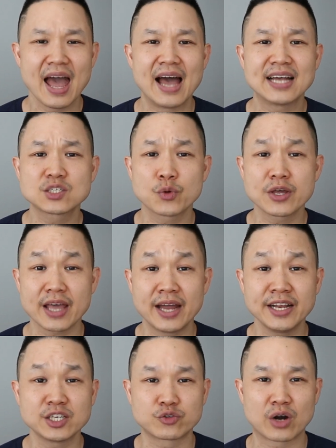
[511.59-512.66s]
As with
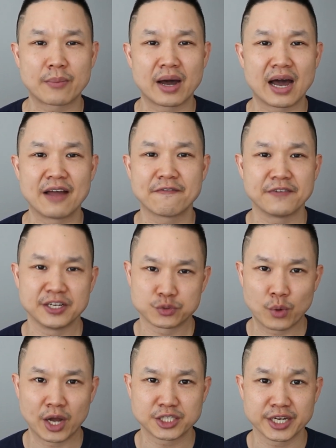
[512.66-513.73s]
any drama I
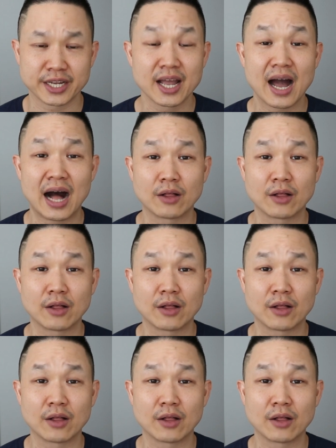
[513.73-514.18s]
finish watching,